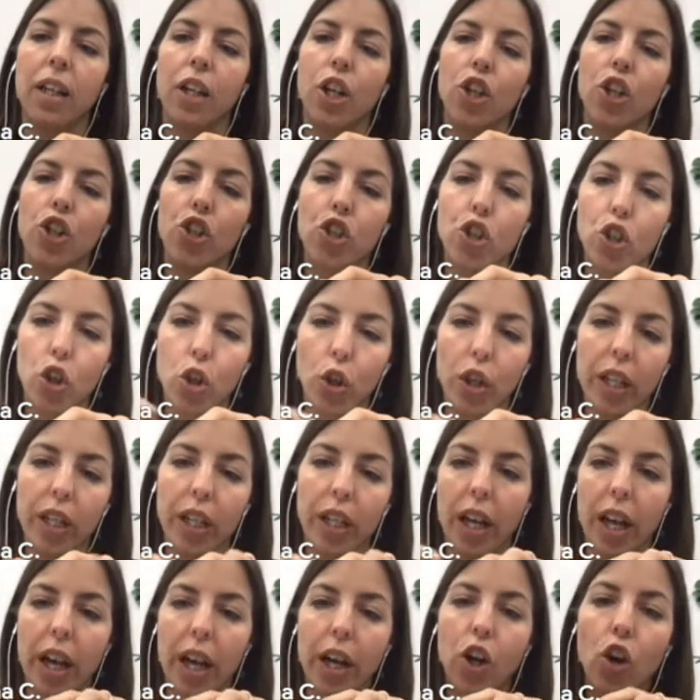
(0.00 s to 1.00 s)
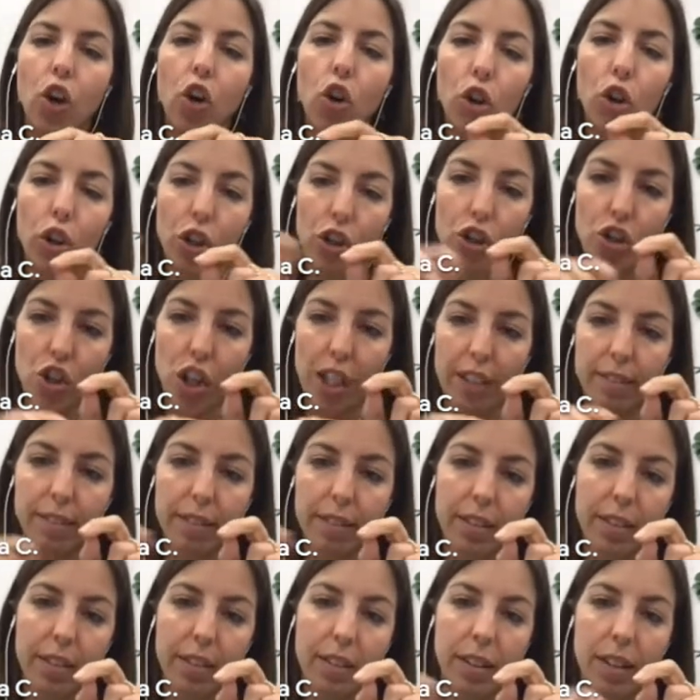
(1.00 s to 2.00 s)
showing a core
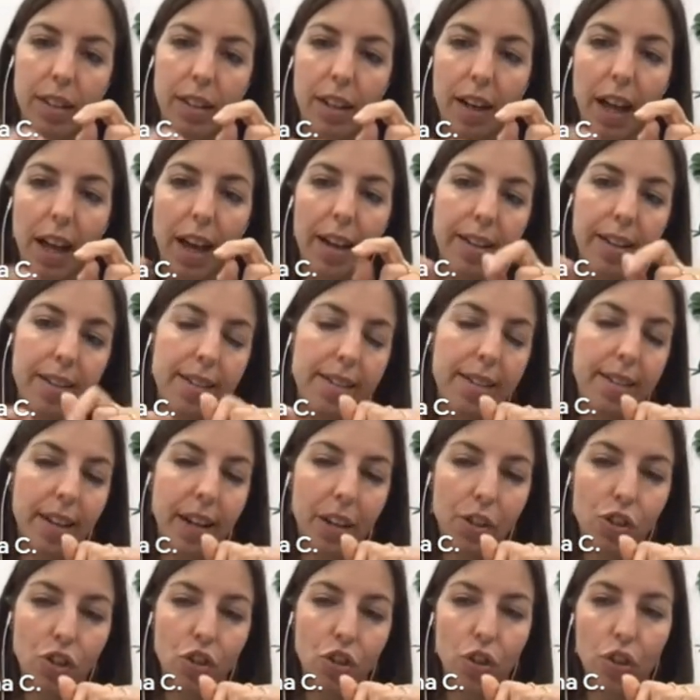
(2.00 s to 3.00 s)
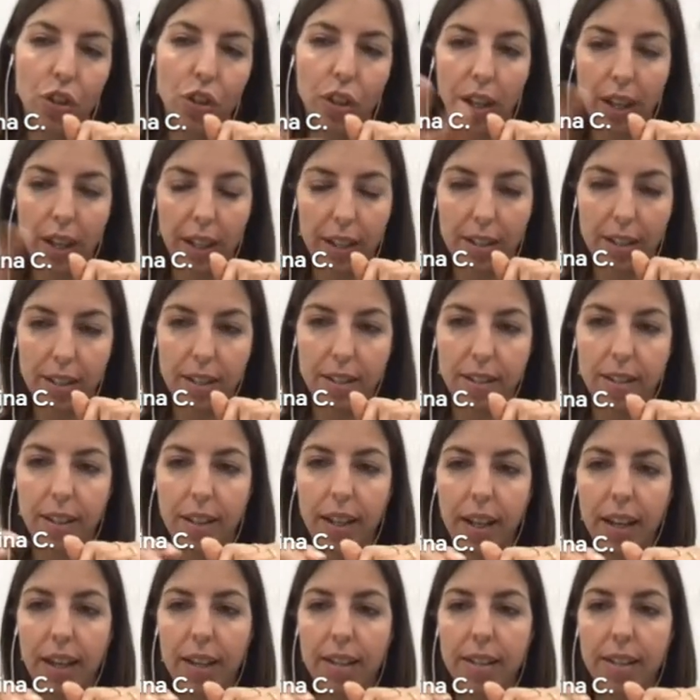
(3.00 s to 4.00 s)
jet-like structure, as in the
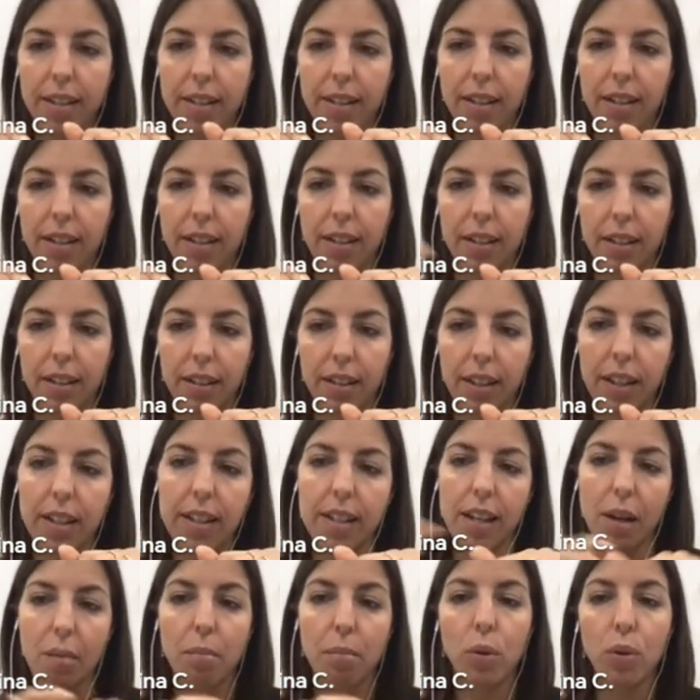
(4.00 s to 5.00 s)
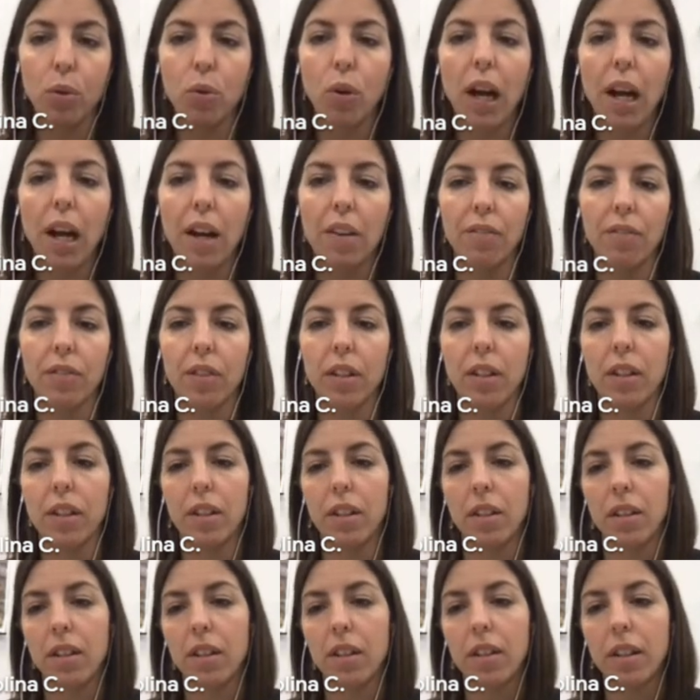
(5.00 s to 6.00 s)
case in the example you have at
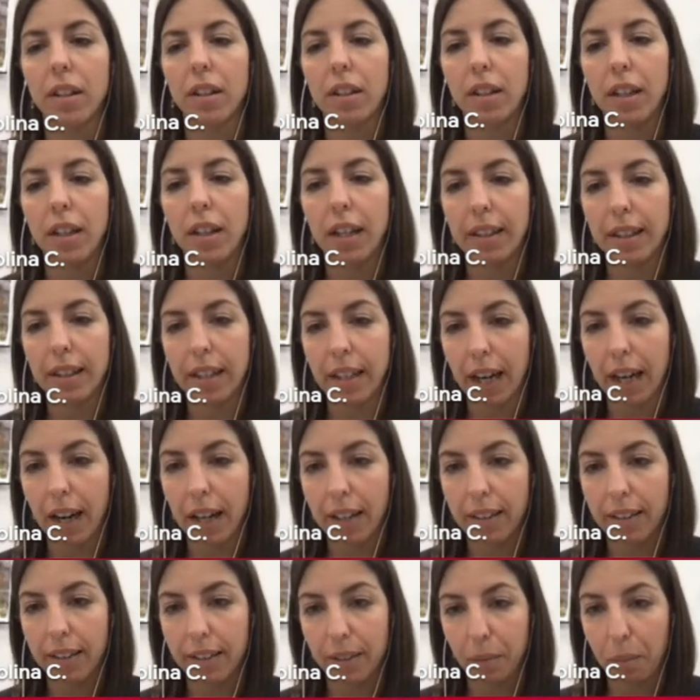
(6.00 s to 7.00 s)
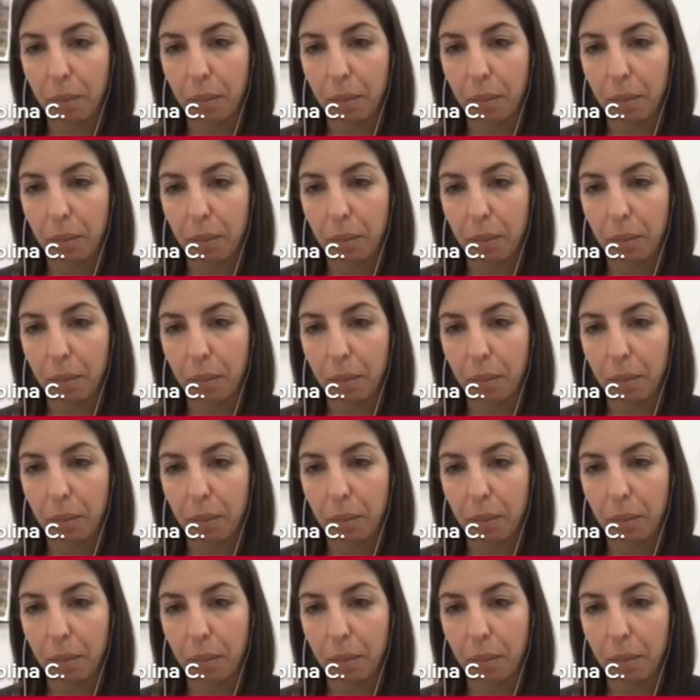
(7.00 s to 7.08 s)
the right.